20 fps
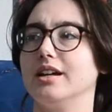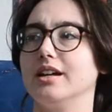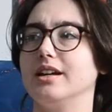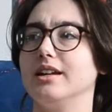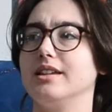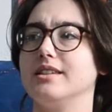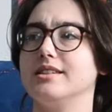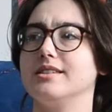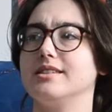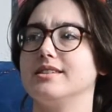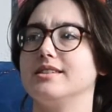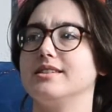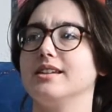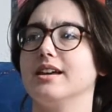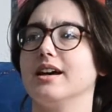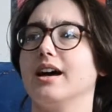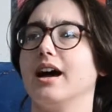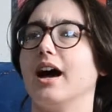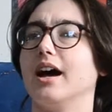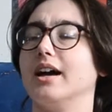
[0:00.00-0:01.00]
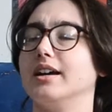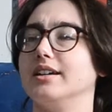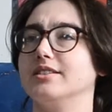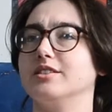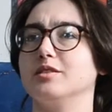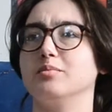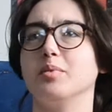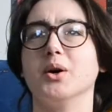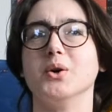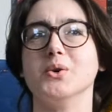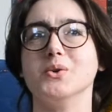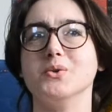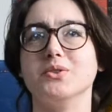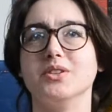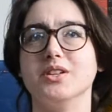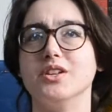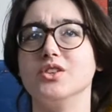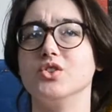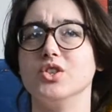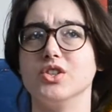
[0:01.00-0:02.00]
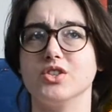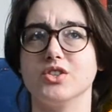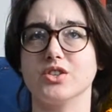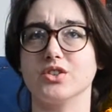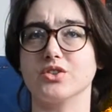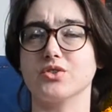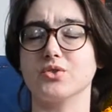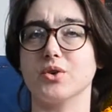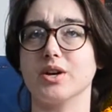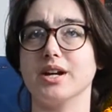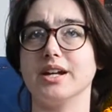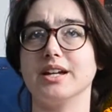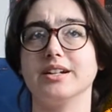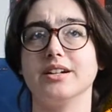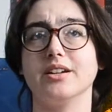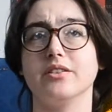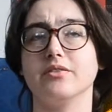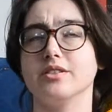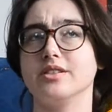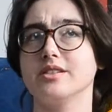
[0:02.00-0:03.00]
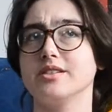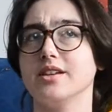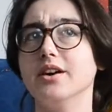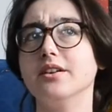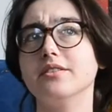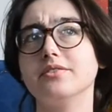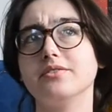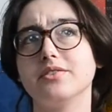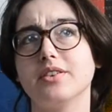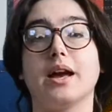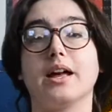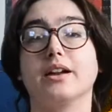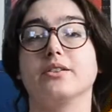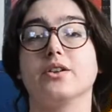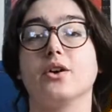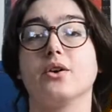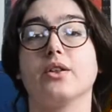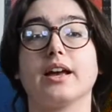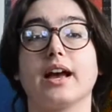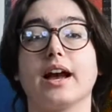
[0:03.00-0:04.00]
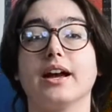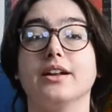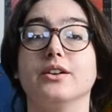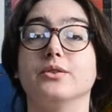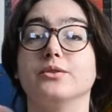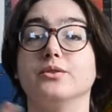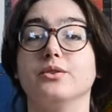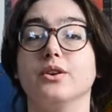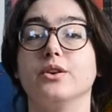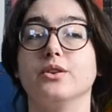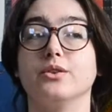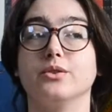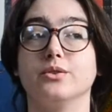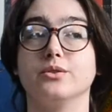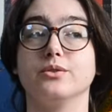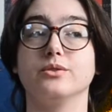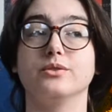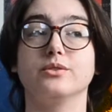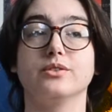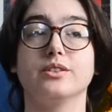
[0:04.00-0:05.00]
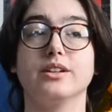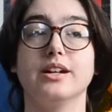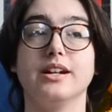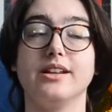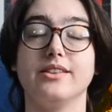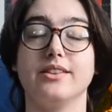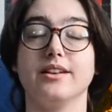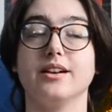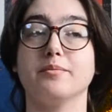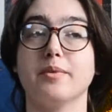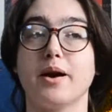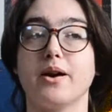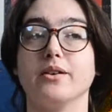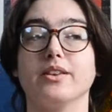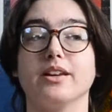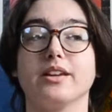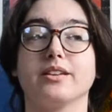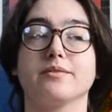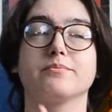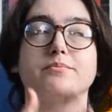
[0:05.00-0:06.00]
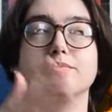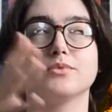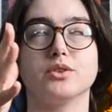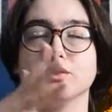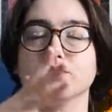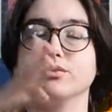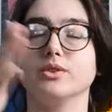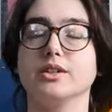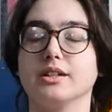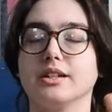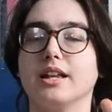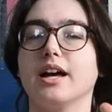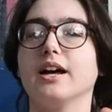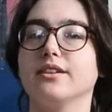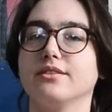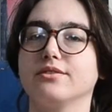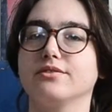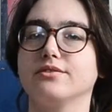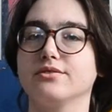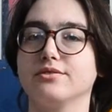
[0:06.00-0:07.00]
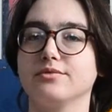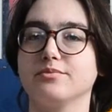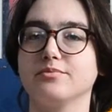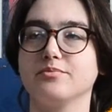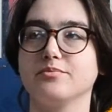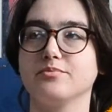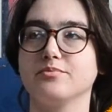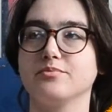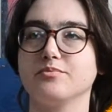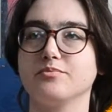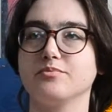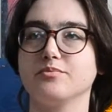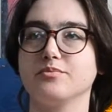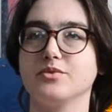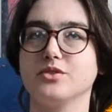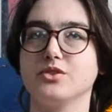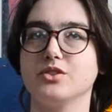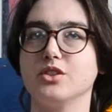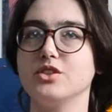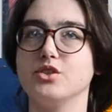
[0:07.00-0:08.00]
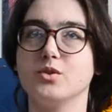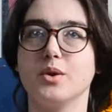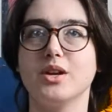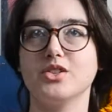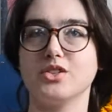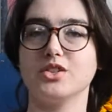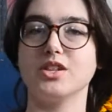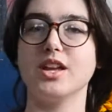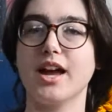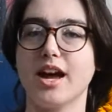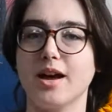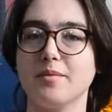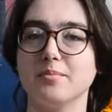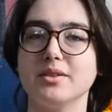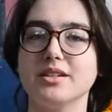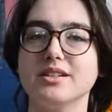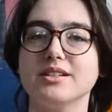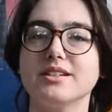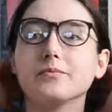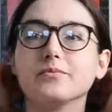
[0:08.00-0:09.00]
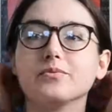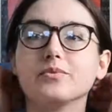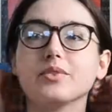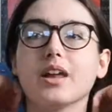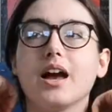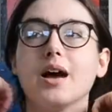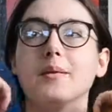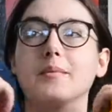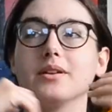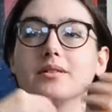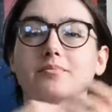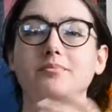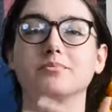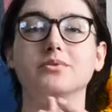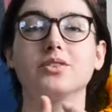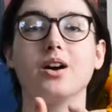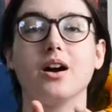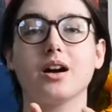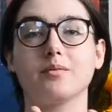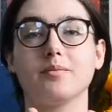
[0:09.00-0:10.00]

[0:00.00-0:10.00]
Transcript: is, I suppose, an interesting story in and of itself. I don't know, like, I don't know anything about, like, the real life situation that happened. I'm going to talk